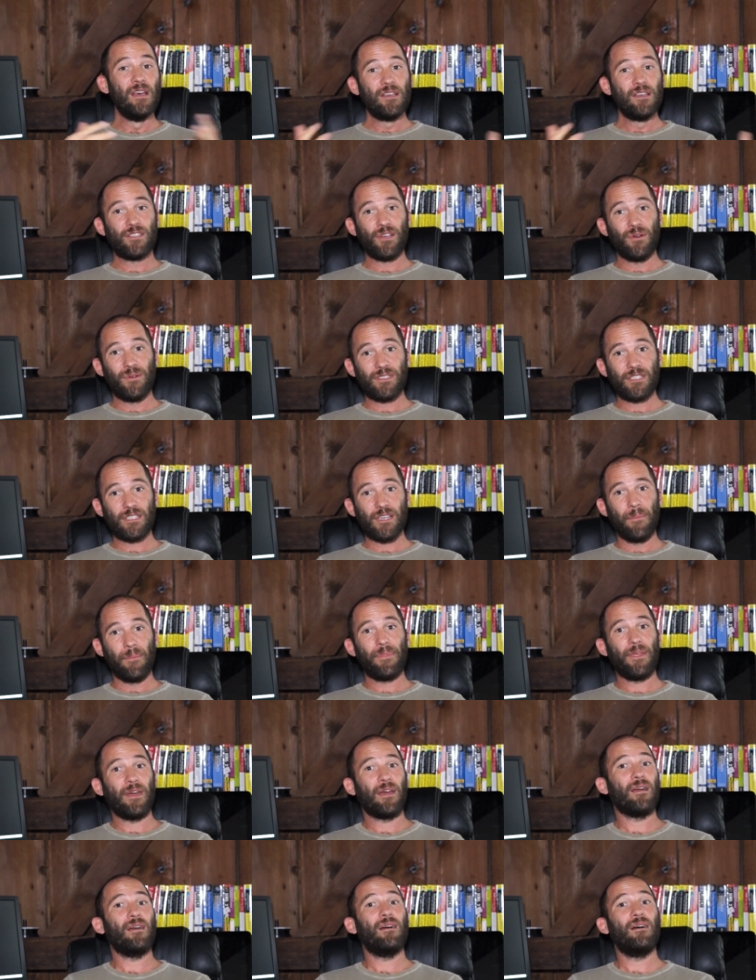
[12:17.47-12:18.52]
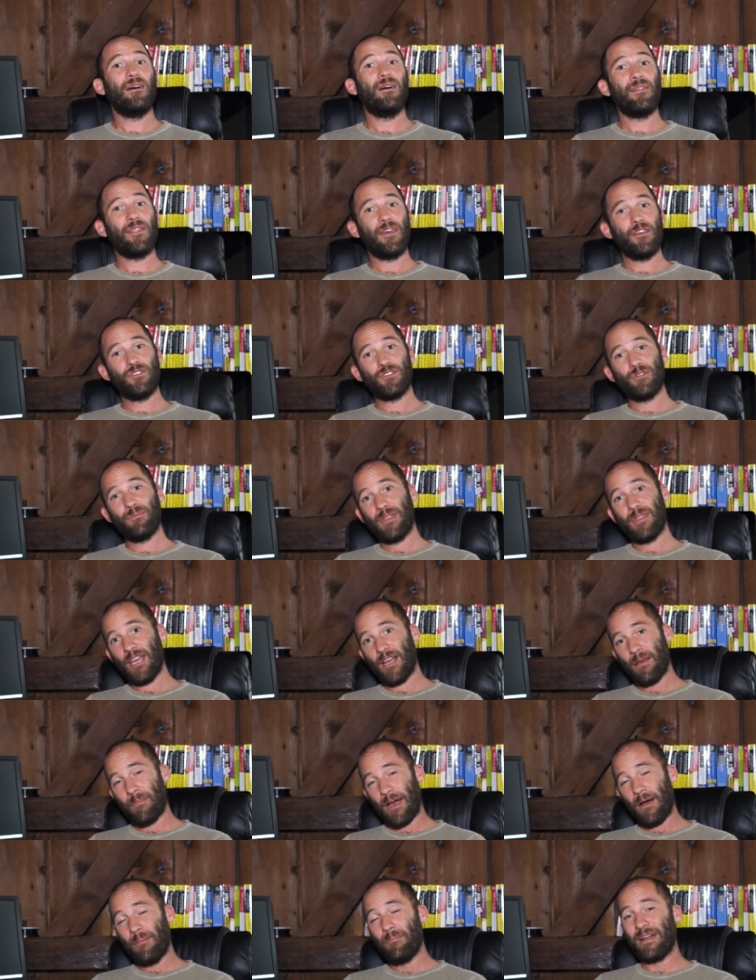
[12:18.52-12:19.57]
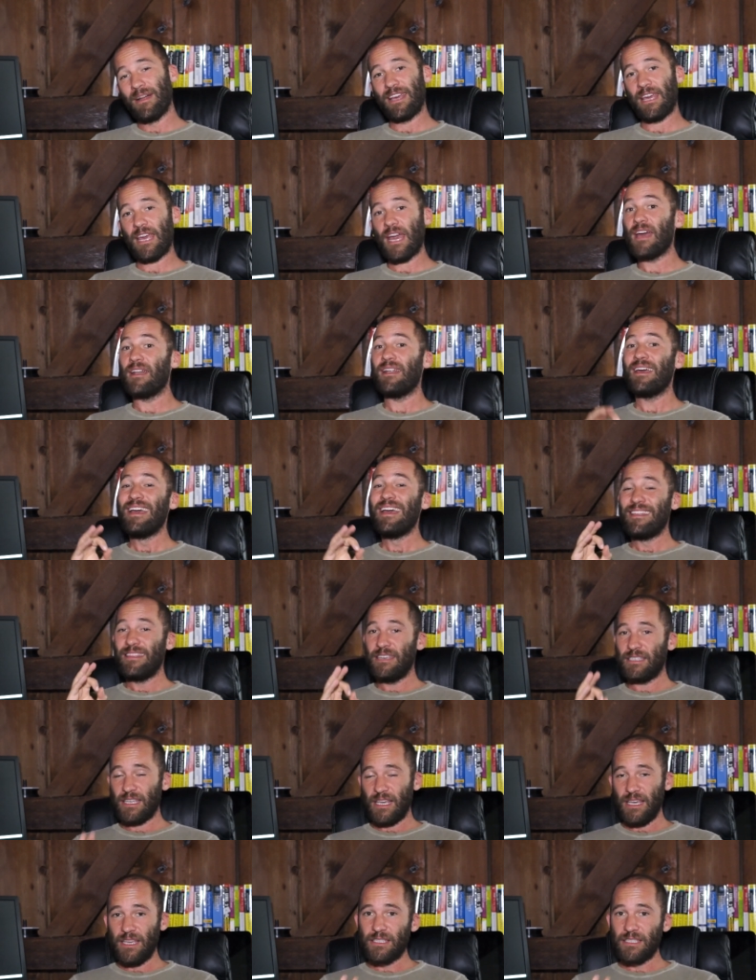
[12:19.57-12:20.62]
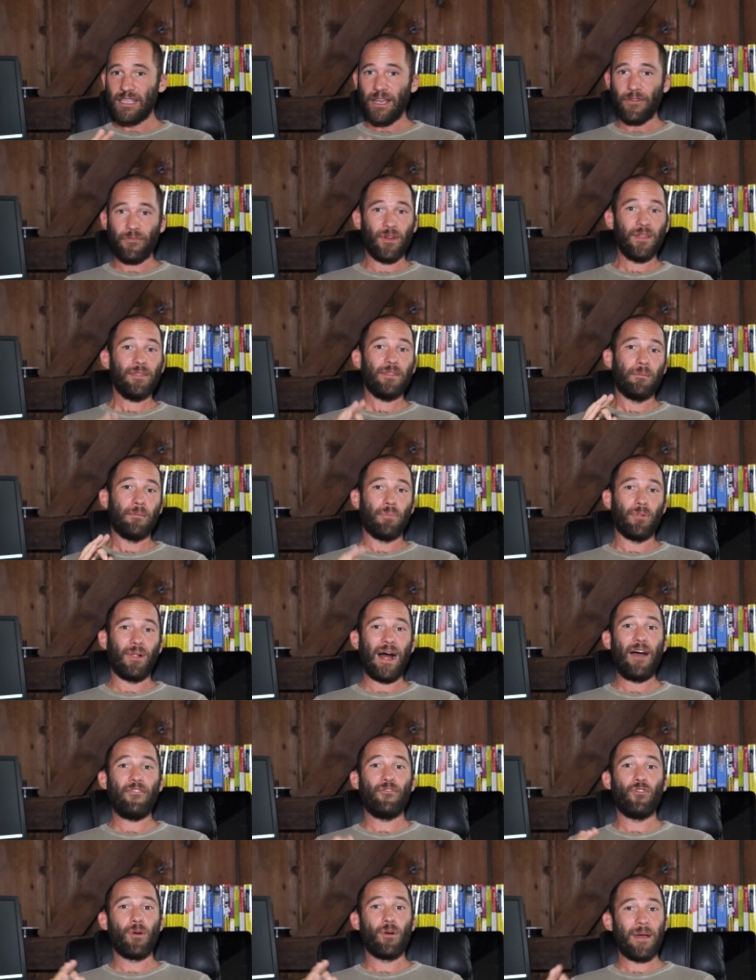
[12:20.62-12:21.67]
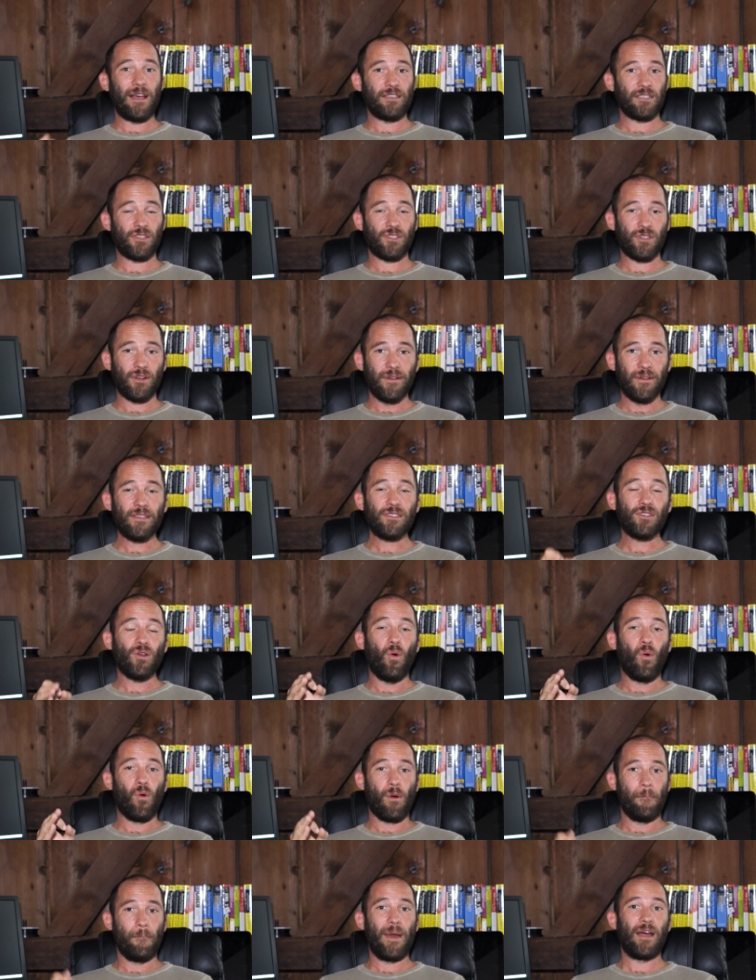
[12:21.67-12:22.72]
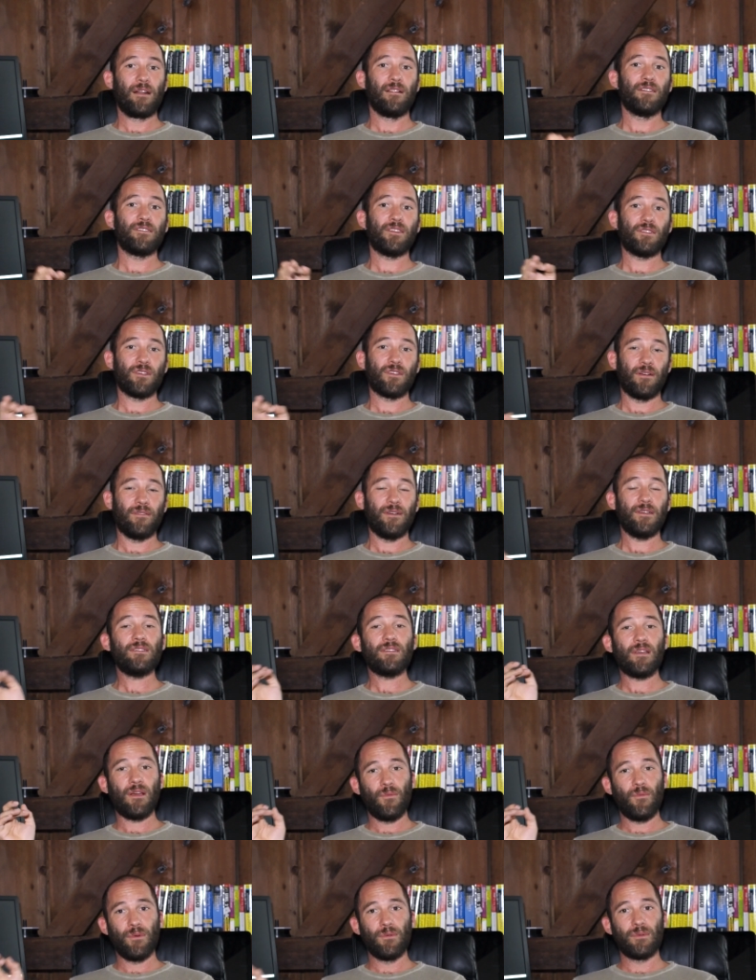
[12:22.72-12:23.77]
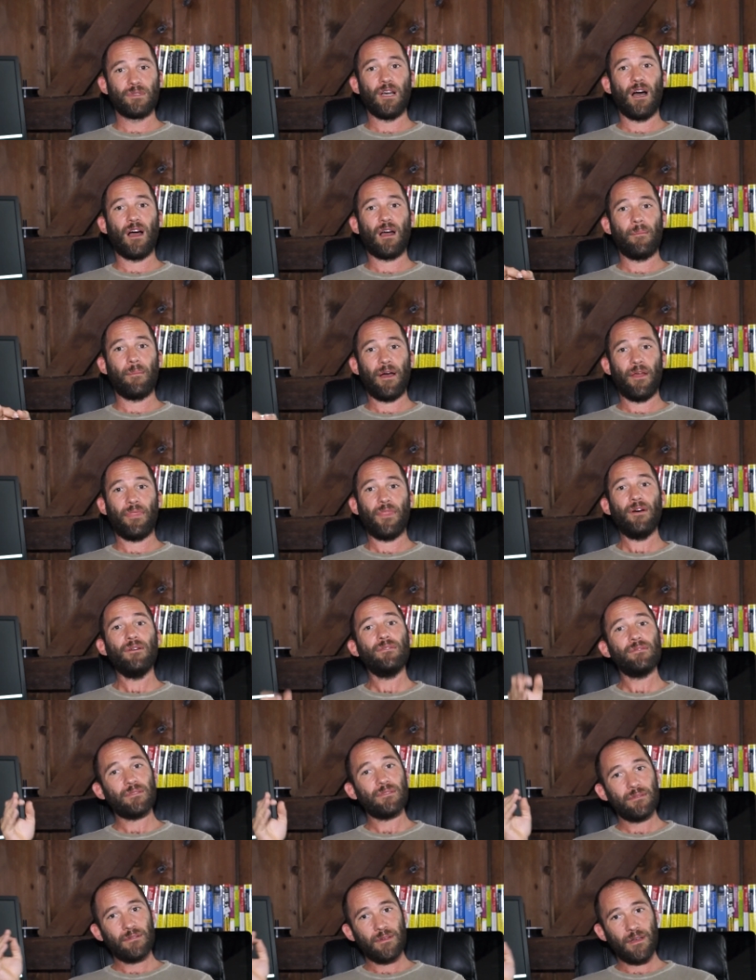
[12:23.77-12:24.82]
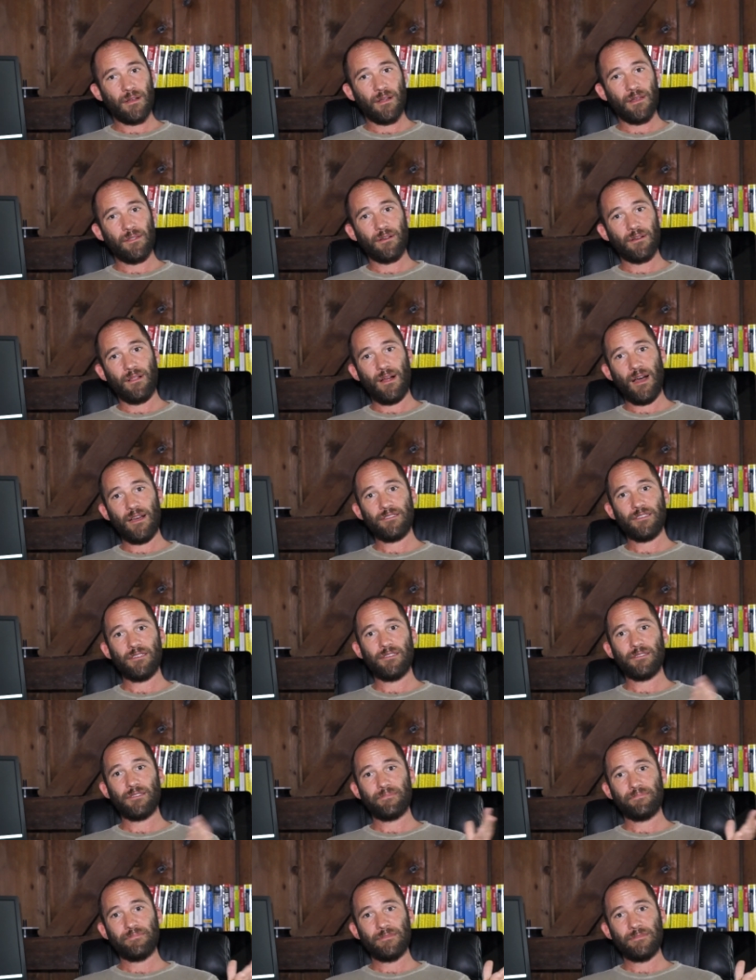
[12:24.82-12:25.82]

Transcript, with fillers: So it's something uh, that you should think about. But again, this is different than platform as a service or metal as a service, and we will talk about those in other classes.